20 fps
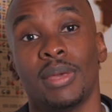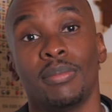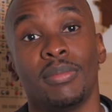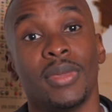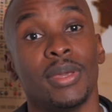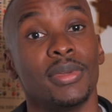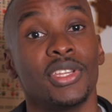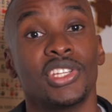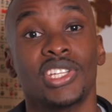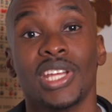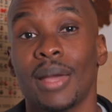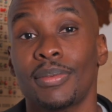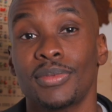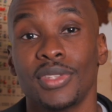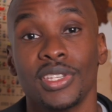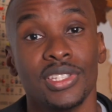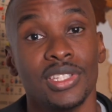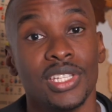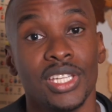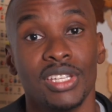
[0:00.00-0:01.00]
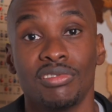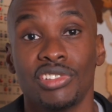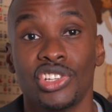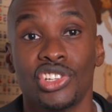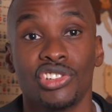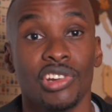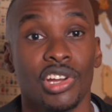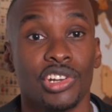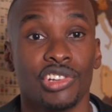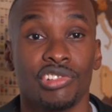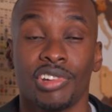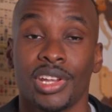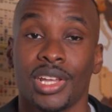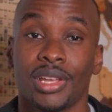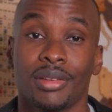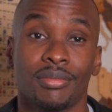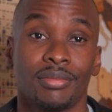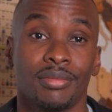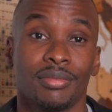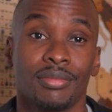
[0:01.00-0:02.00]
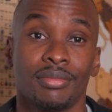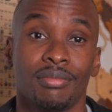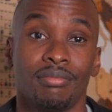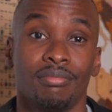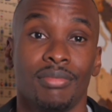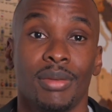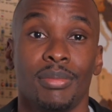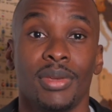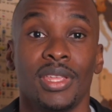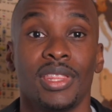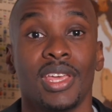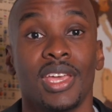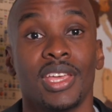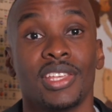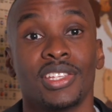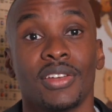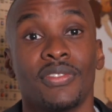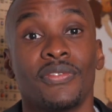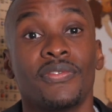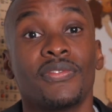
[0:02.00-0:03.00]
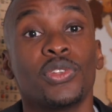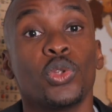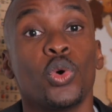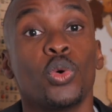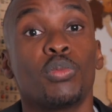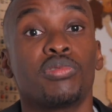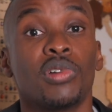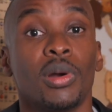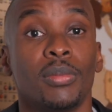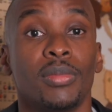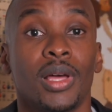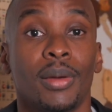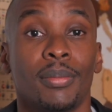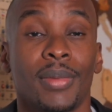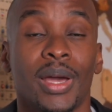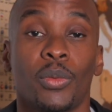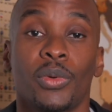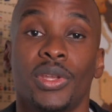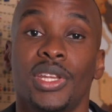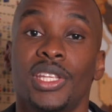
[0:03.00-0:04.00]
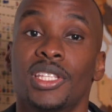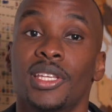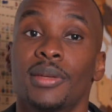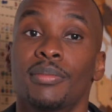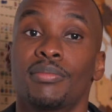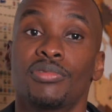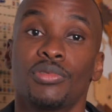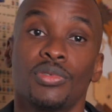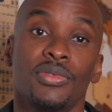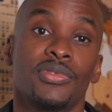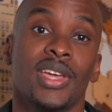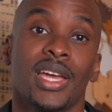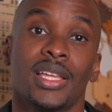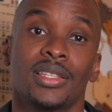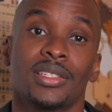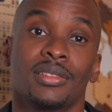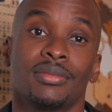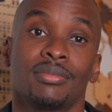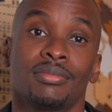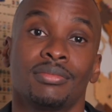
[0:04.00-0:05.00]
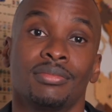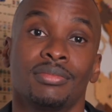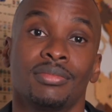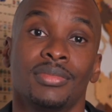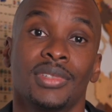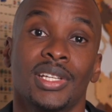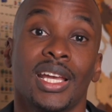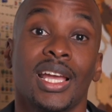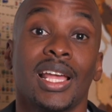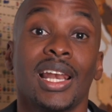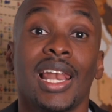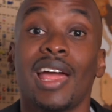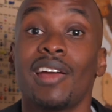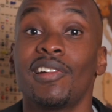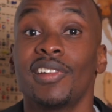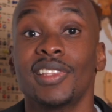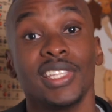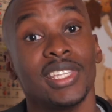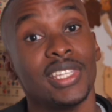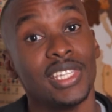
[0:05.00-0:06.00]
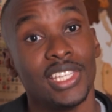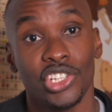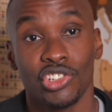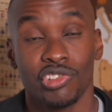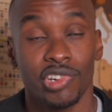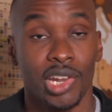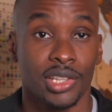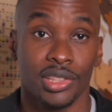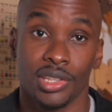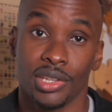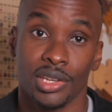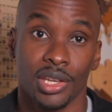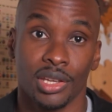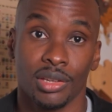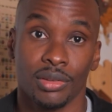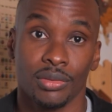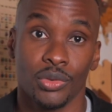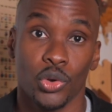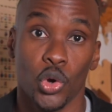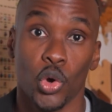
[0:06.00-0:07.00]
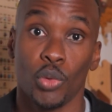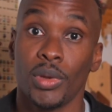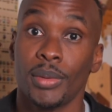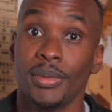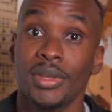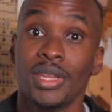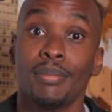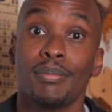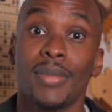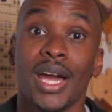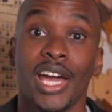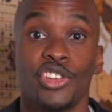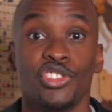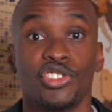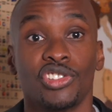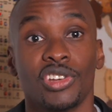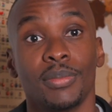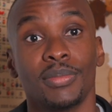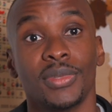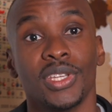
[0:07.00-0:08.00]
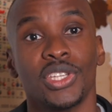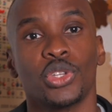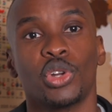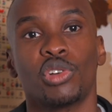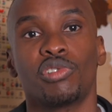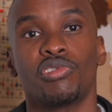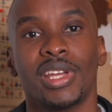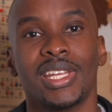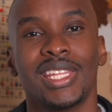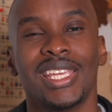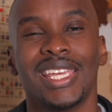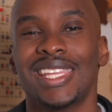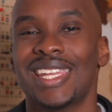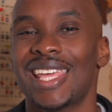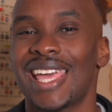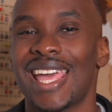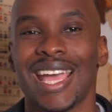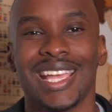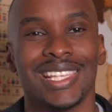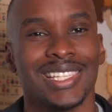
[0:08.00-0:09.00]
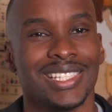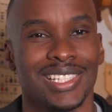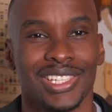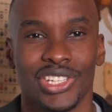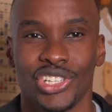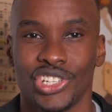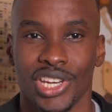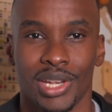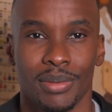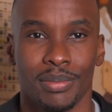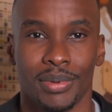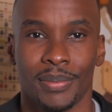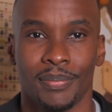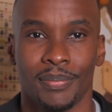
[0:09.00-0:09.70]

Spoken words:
Maybe chapters need restructuring. Maybe there's a flow problem and we need to improve that. Clarity needs strengthening, or maybe the manuscript is already in excellent shape.